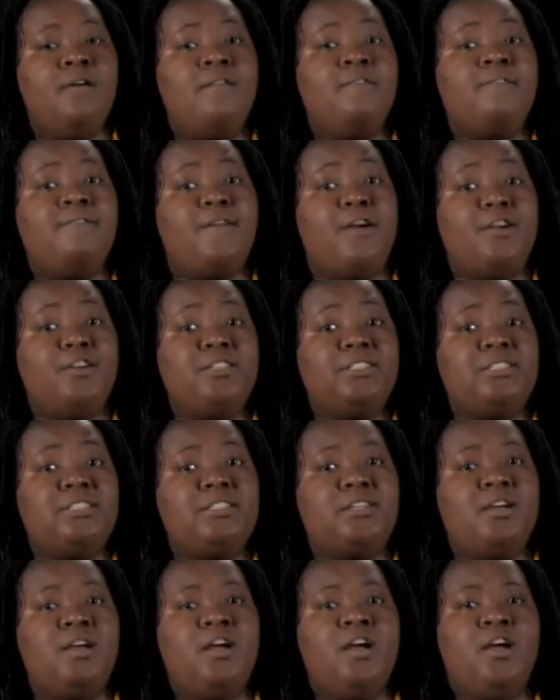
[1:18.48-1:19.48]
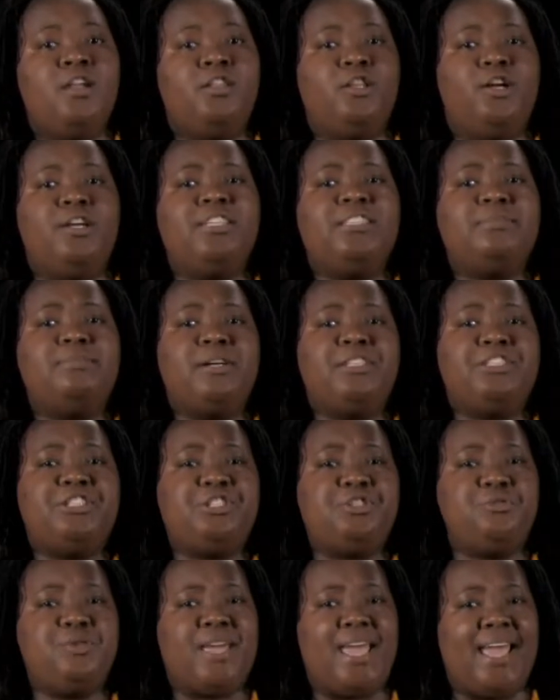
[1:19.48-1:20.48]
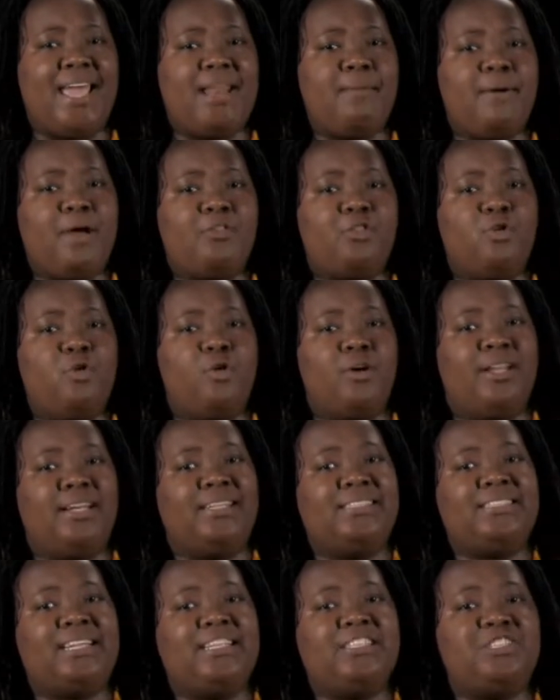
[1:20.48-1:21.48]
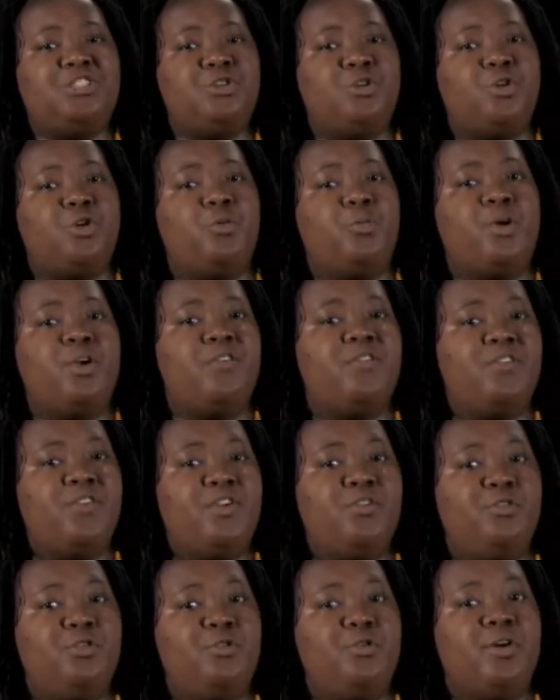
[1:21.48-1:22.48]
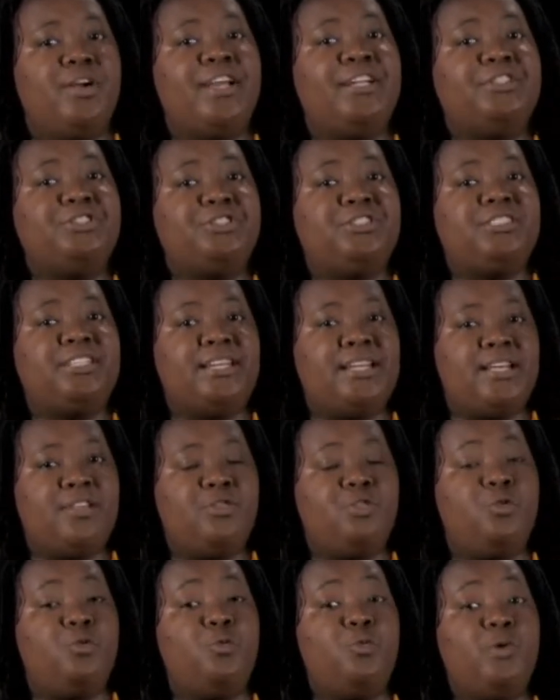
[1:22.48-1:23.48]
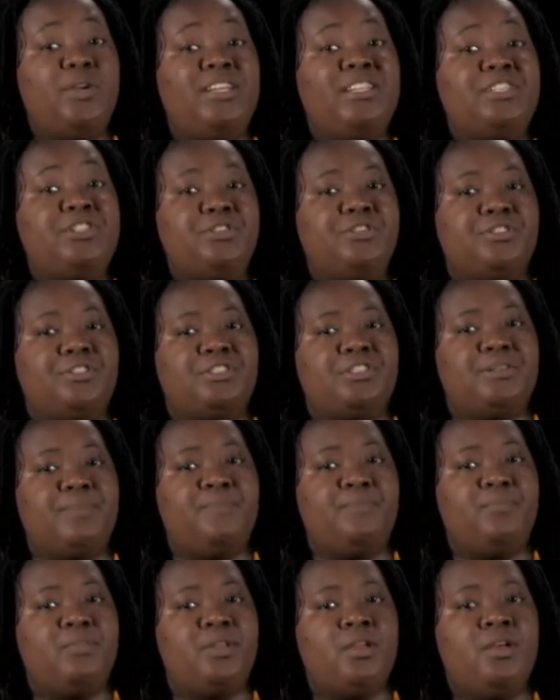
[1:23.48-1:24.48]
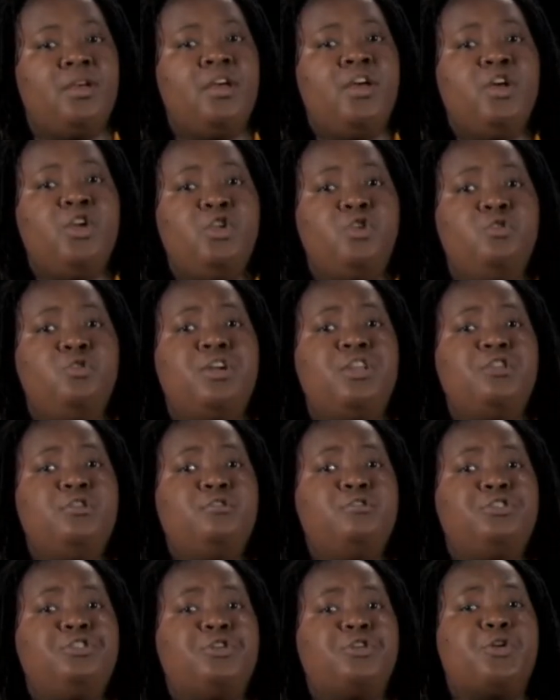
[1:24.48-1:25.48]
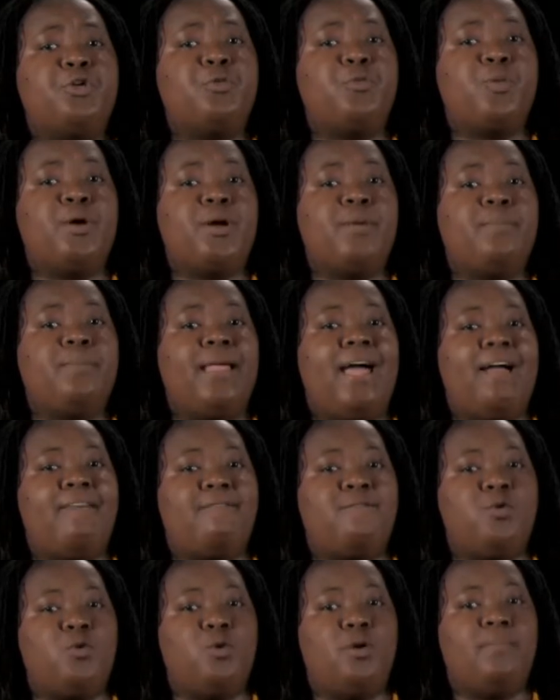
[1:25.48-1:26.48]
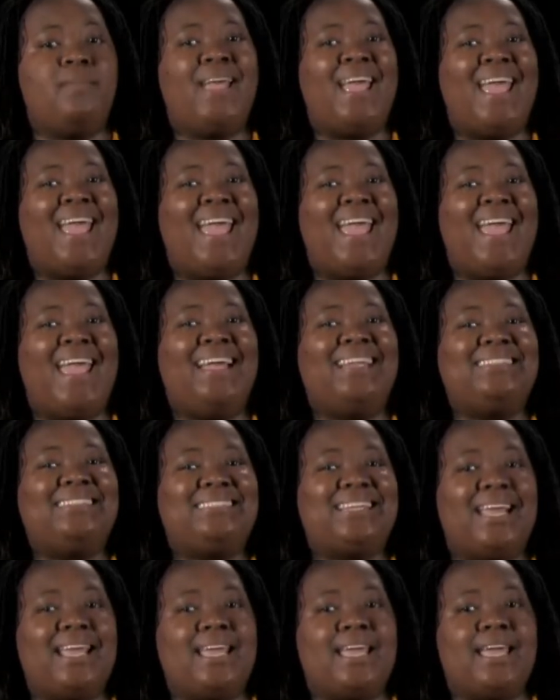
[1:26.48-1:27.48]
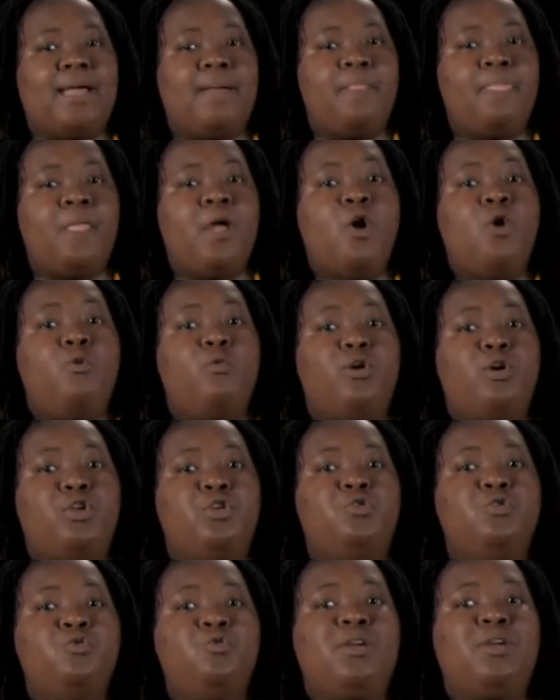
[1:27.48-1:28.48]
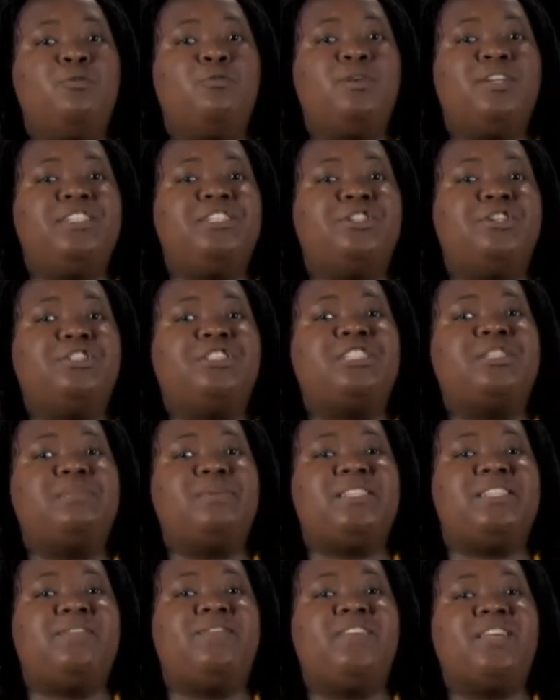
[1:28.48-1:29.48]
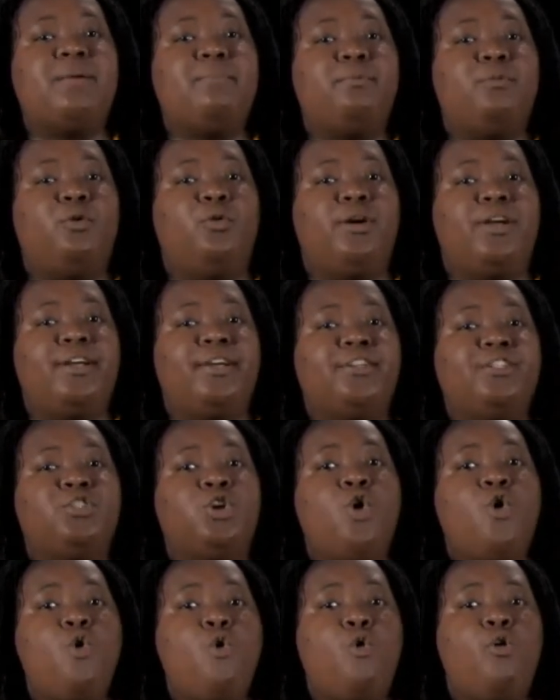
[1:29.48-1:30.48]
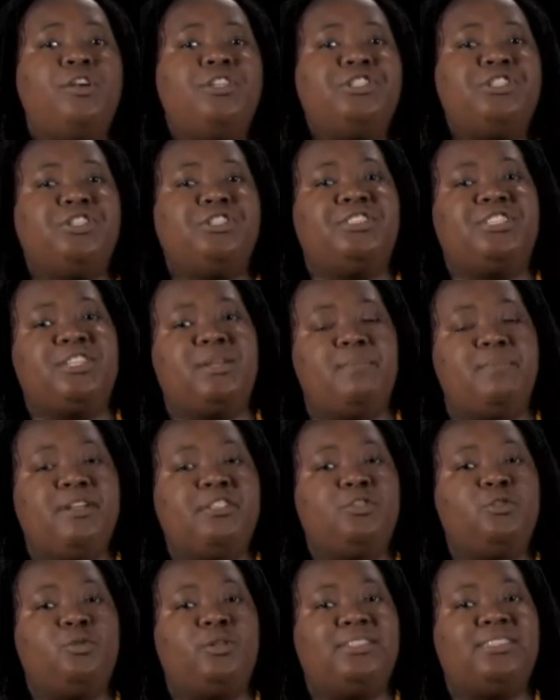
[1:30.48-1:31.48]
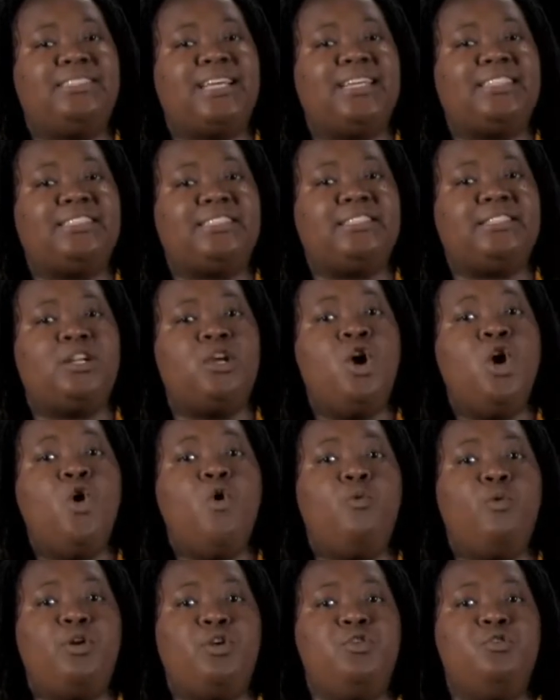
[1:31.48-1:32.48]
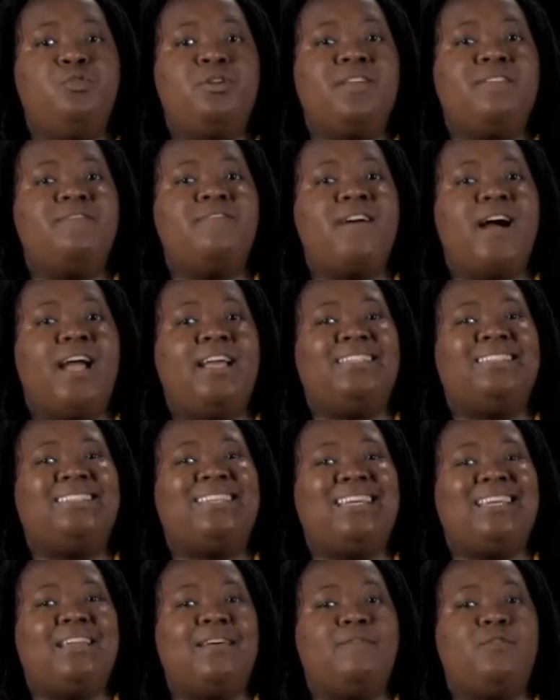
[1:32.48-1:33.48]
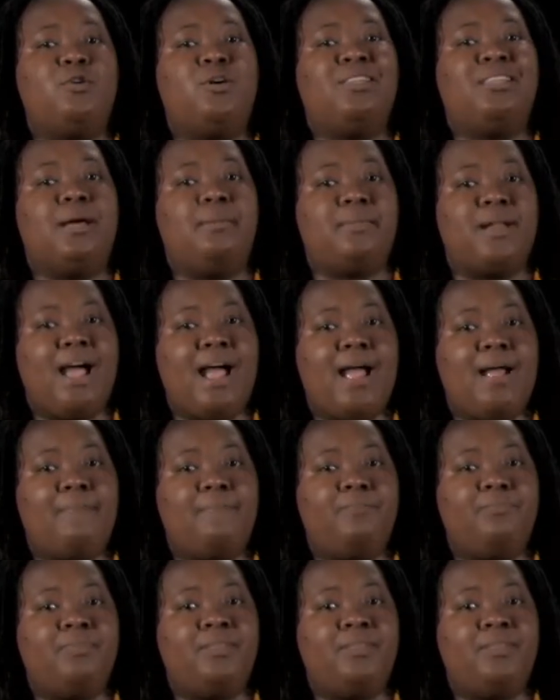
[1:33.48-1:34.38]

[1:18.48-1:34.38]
First, learn as much as you can about the organization or career field you are interested in through research. You can use your career platform, Handshake, where you can research specific employers or search in the mentor section where you can find Sun Devil alumni.